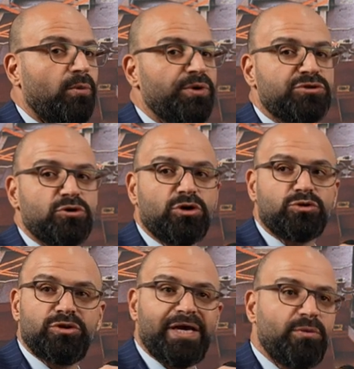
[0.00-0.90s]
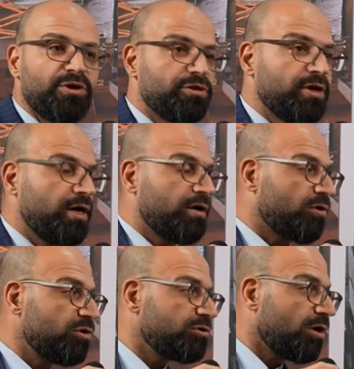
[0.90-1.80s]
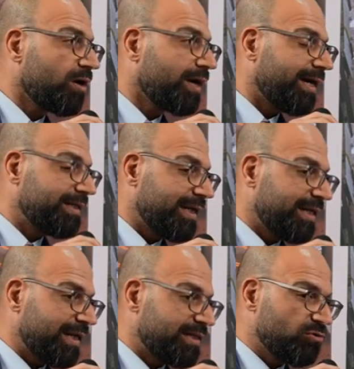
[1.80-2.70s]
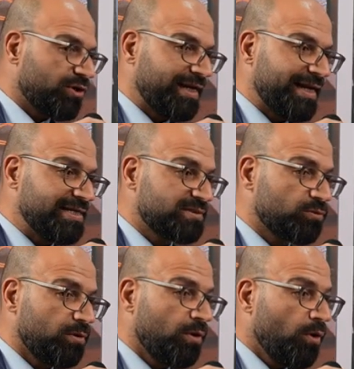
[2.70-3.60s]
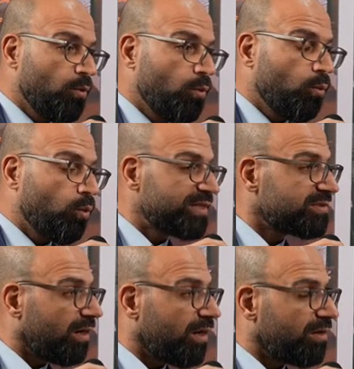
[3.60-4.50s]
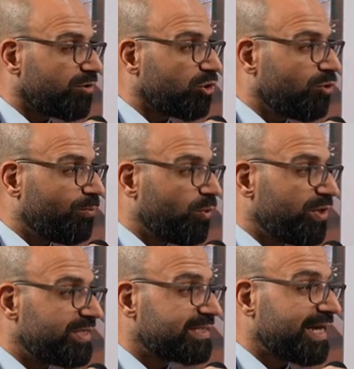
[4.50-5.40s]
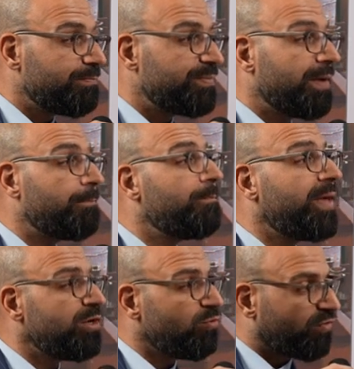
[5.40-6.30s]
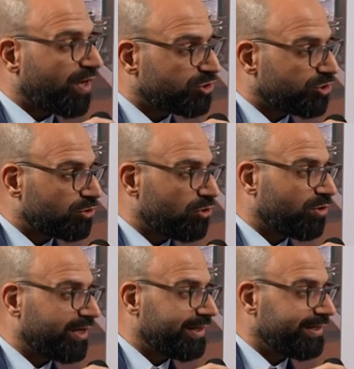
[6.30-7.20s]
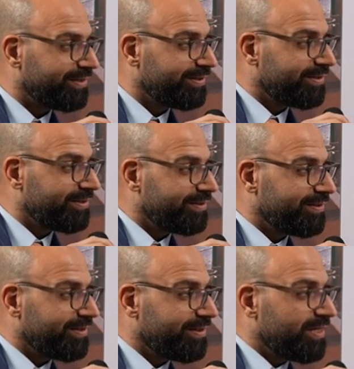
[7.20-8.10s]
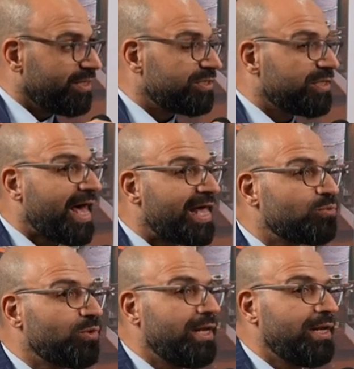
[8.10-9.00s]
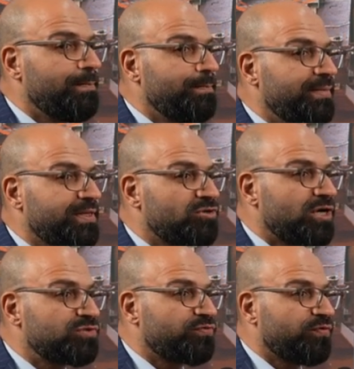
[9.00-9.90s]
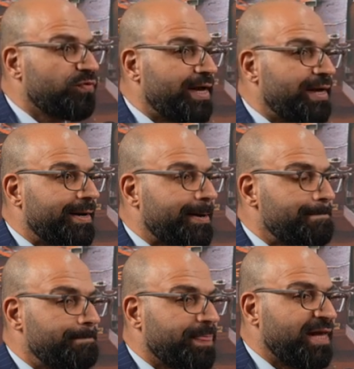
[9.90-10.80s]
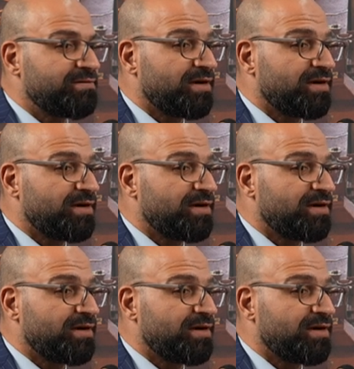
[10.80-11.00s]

We talked today with Roldoc and Adnokalin East. What are the components can be manufactured locally? That will transfer and